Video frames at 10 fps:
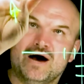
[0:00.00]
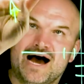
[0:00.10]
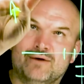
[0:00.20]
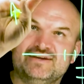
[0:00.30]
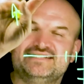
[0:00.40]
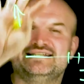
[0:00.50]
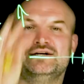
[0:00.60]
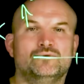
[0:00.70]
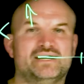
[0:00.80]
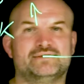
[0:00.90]
how we
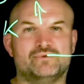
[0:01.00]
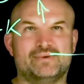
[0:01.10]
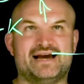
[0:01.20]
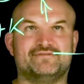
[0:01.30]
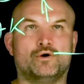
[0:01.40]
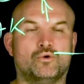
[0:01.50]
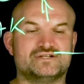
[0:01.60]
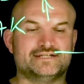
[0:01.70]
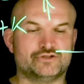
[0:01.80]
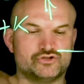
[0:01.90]
deal with when we have a
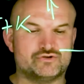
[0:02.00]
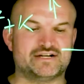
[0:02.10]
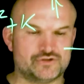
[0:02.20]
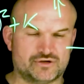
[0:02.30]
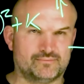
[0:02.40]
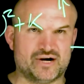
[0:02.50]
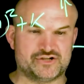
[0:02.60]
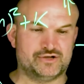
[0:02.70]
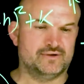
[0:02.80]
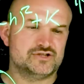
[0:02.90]
horizontal stretch or compression.